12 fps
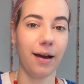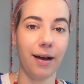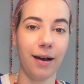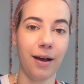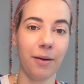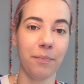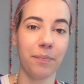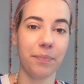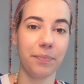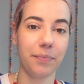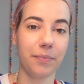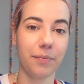The
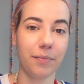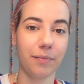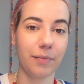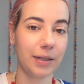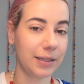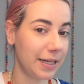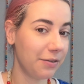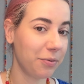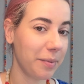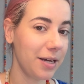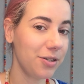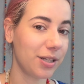
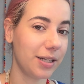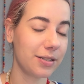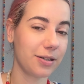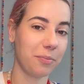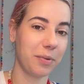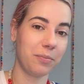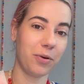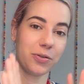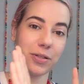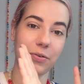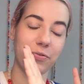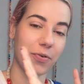information is coming
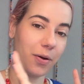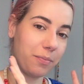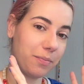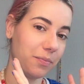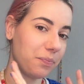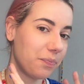mostly from